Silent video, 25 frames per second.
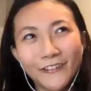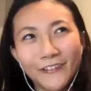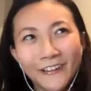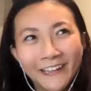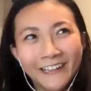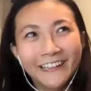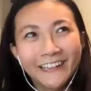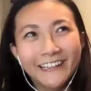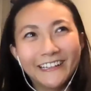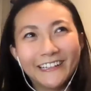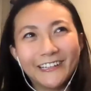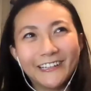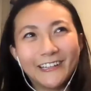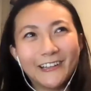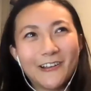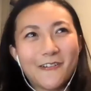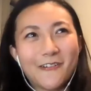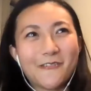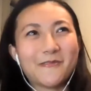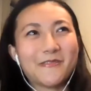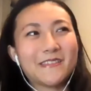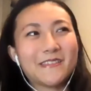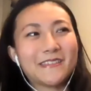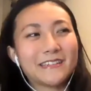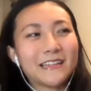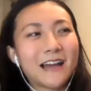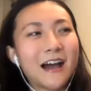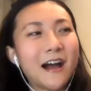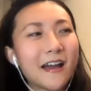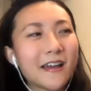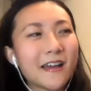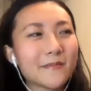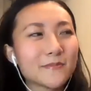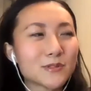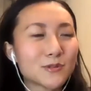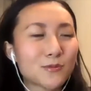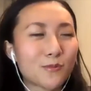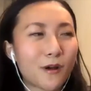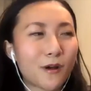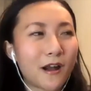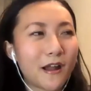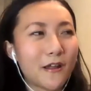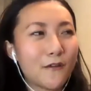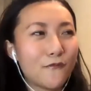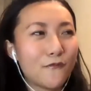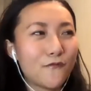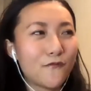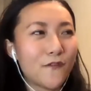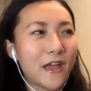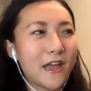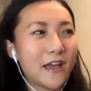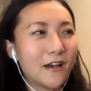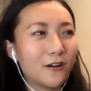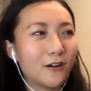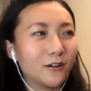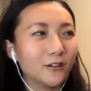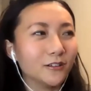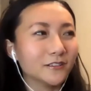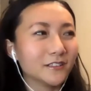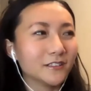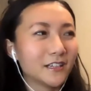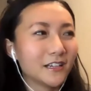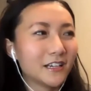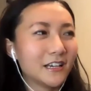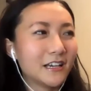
in the times where I failed,